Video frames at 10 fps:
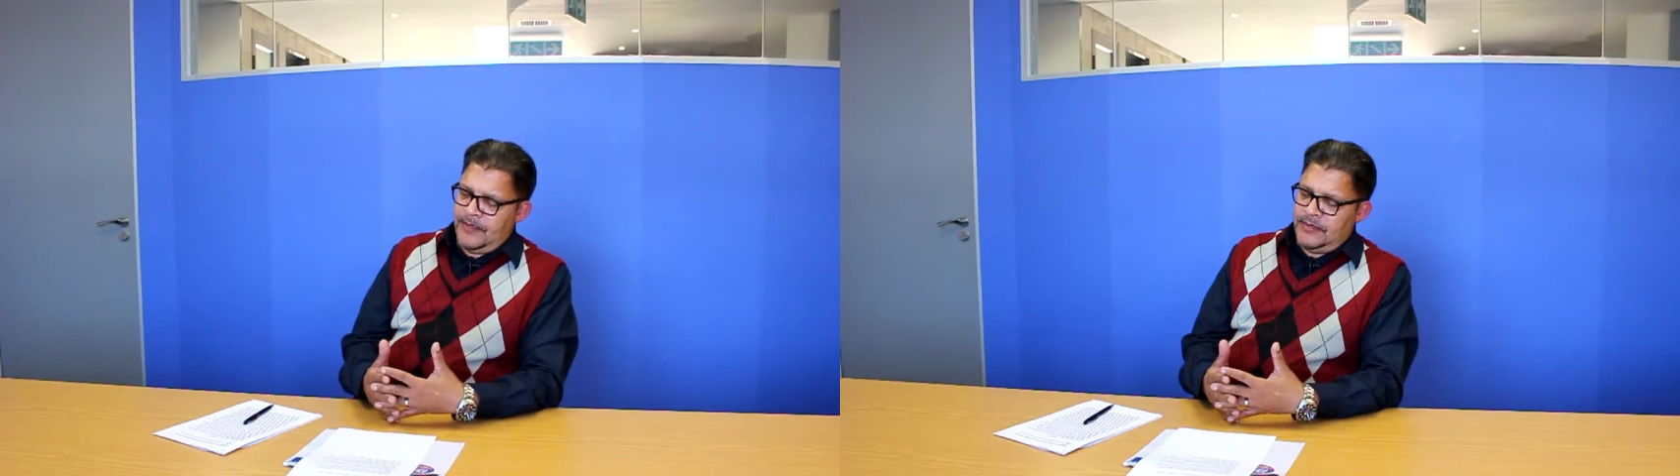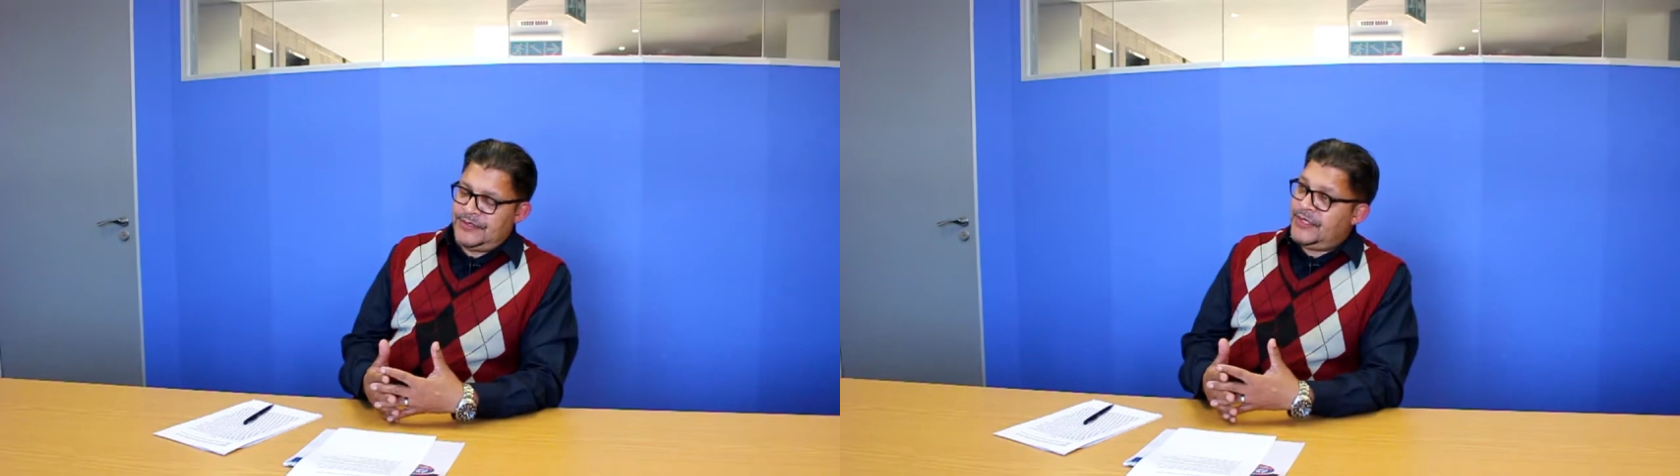
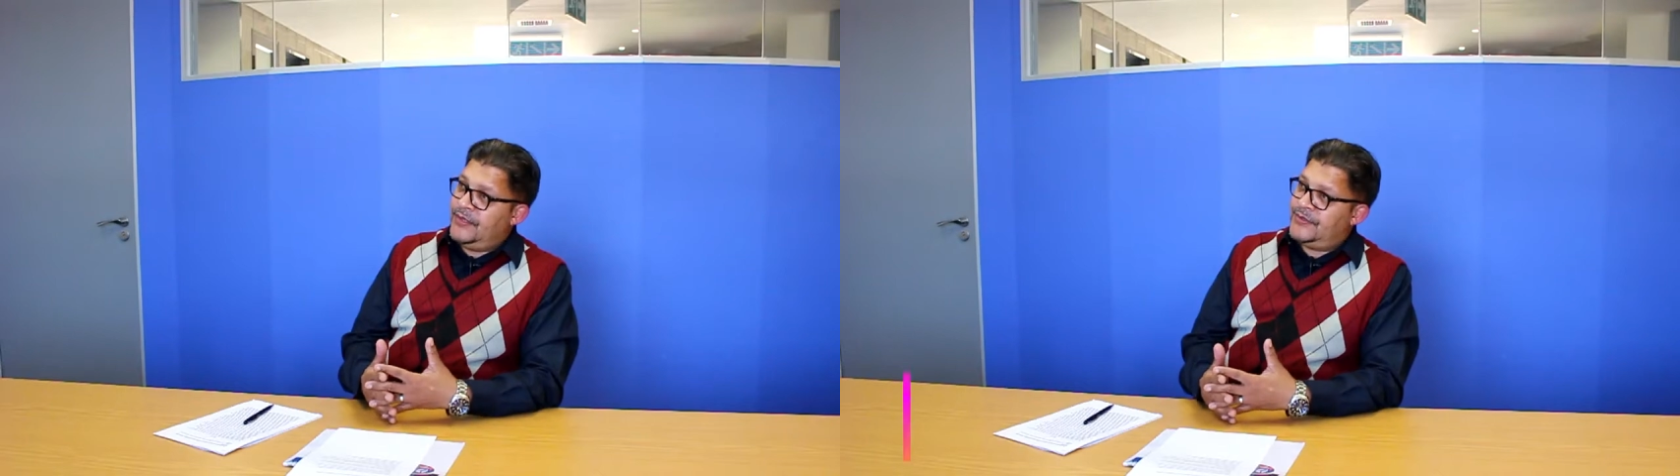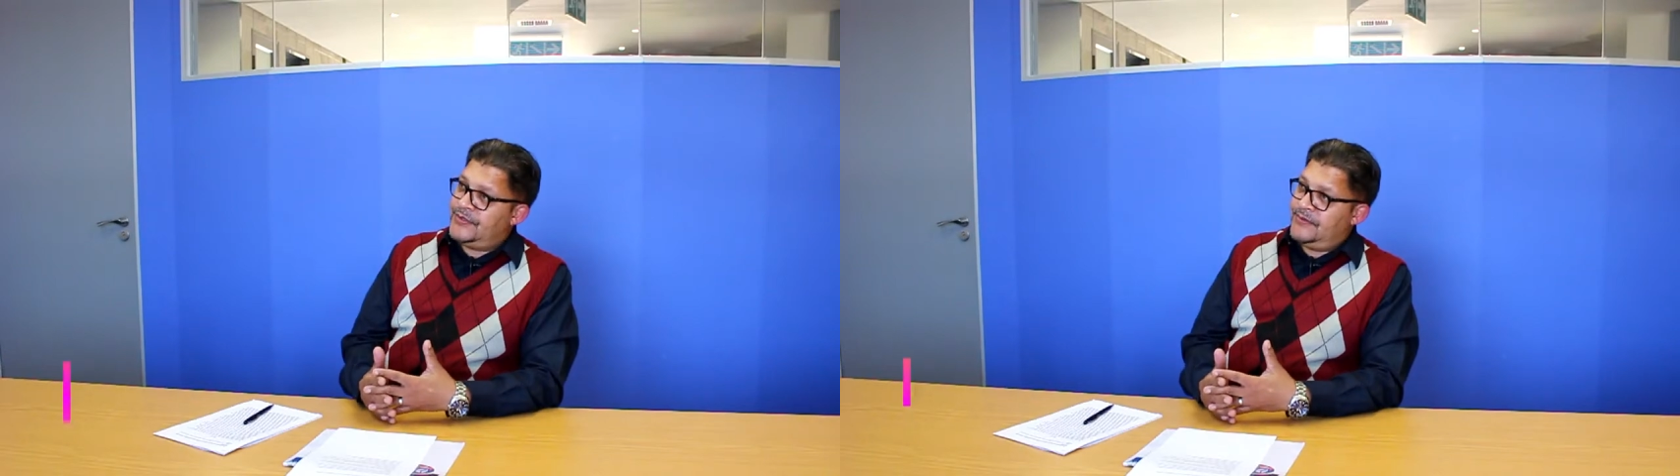
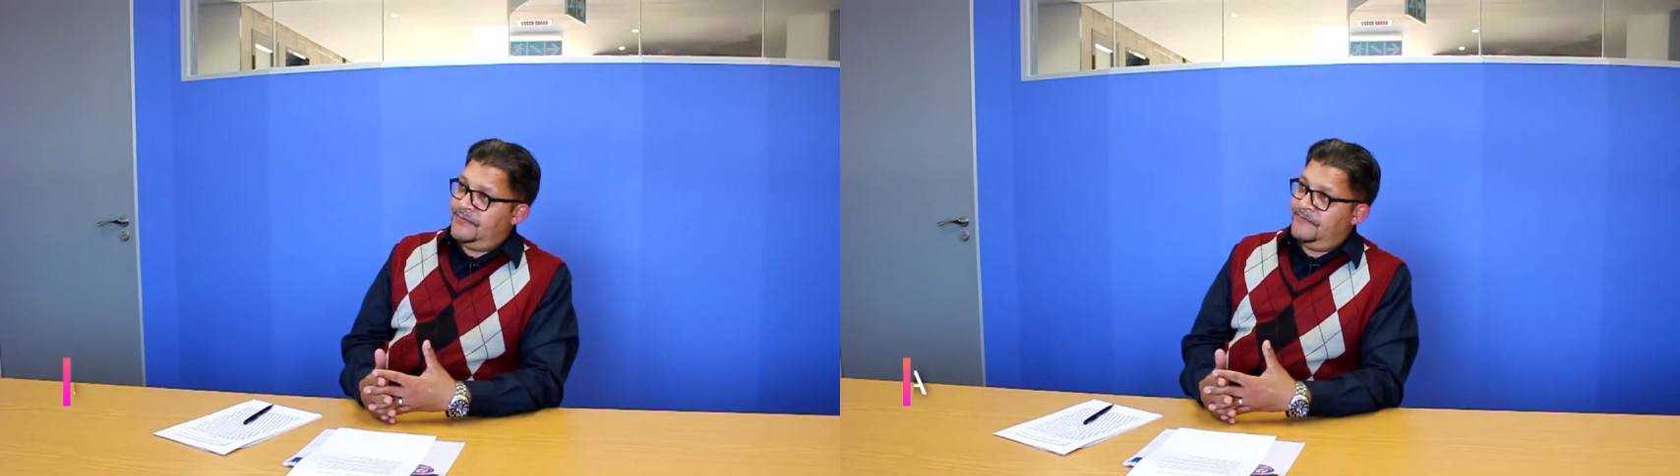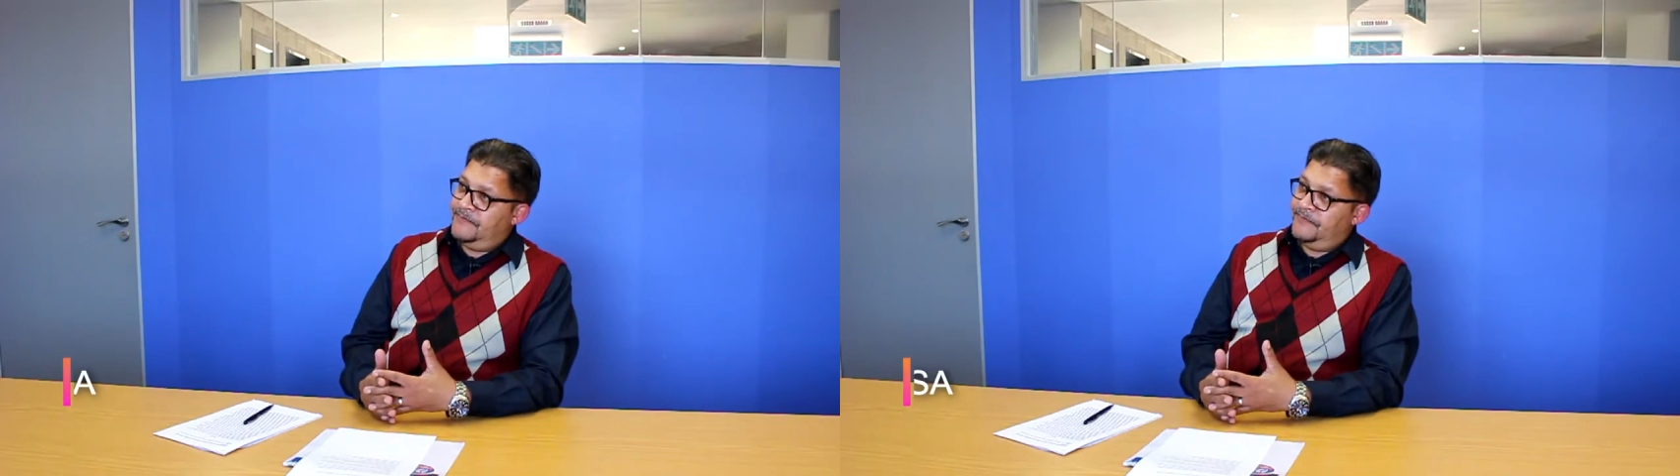skills
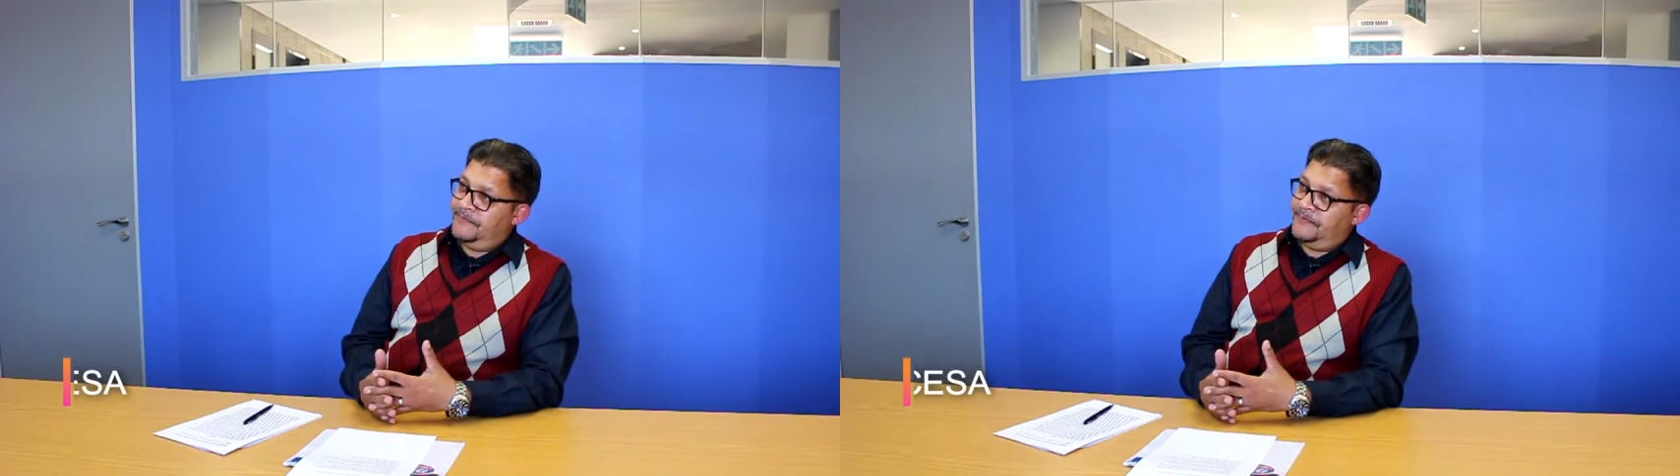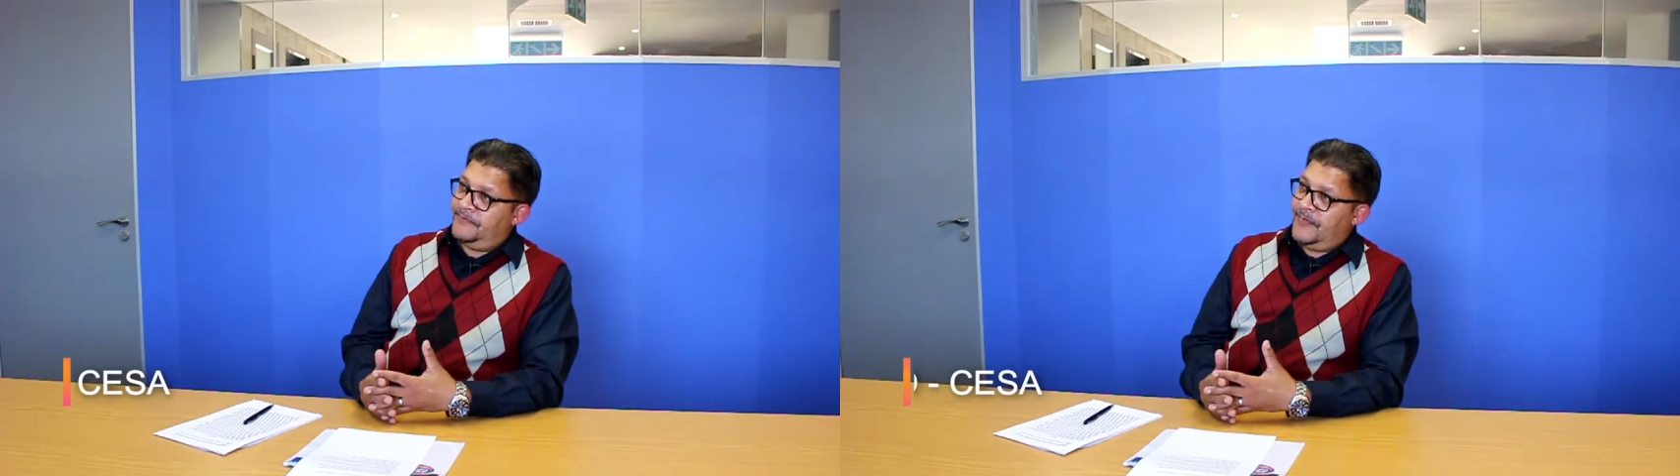
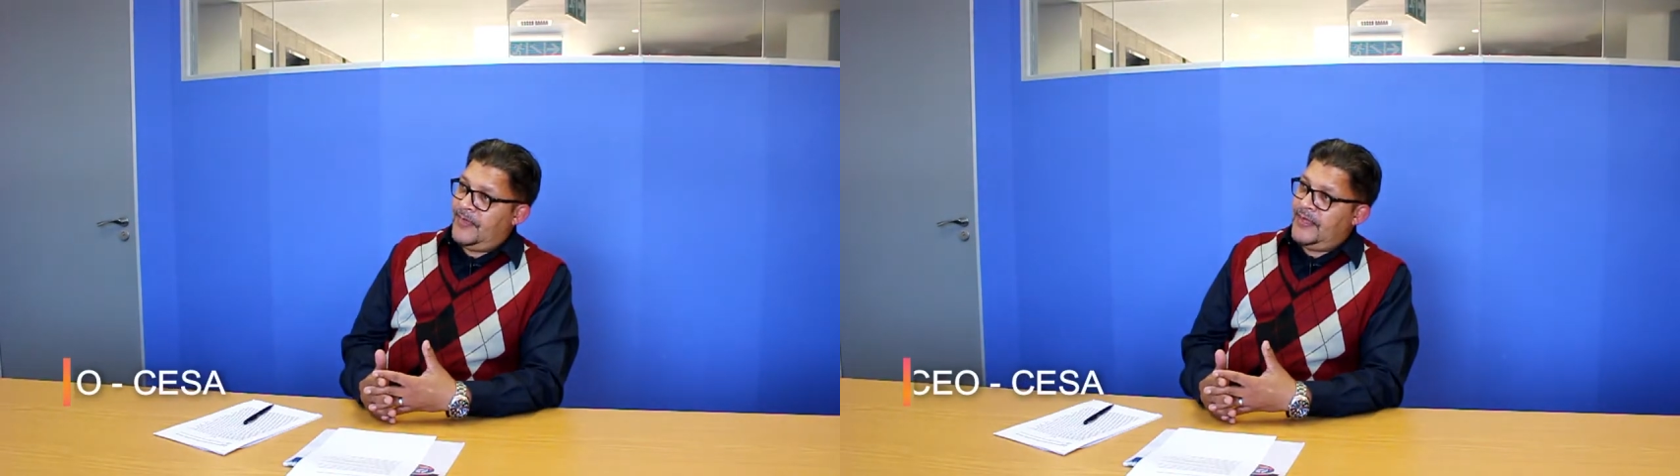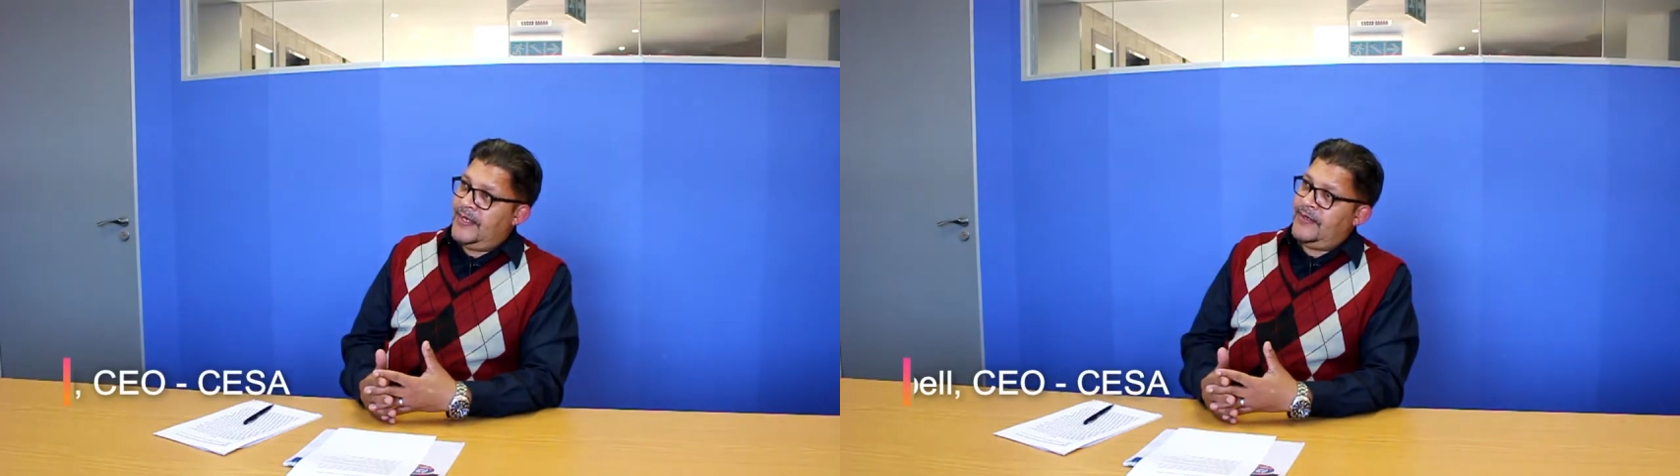
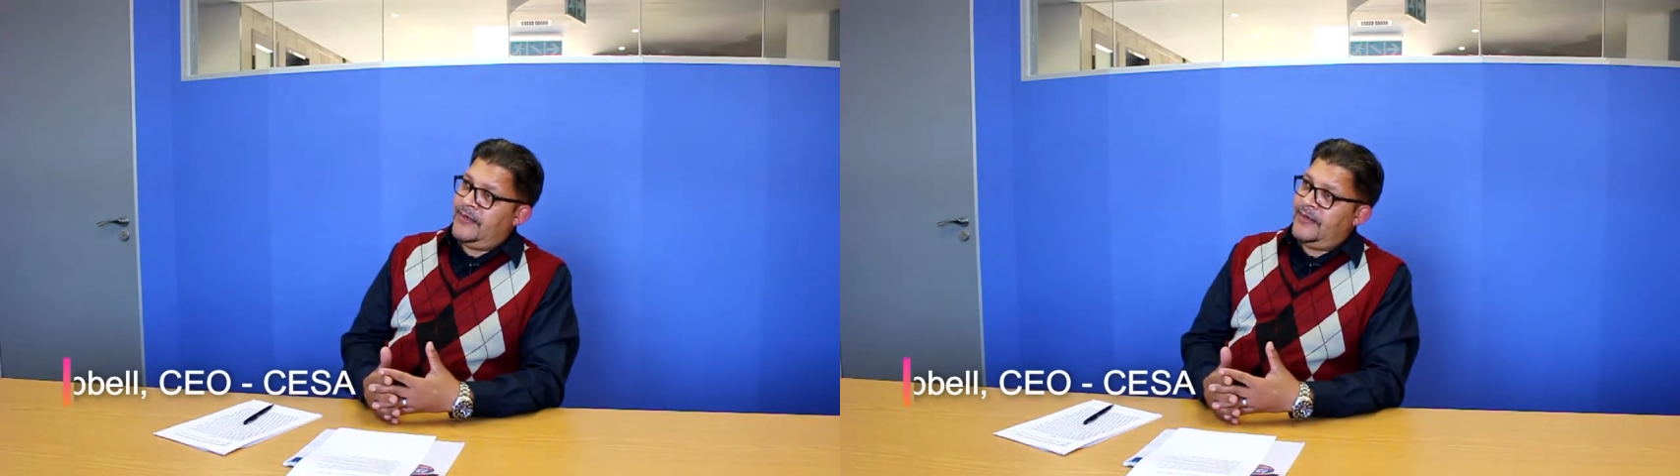that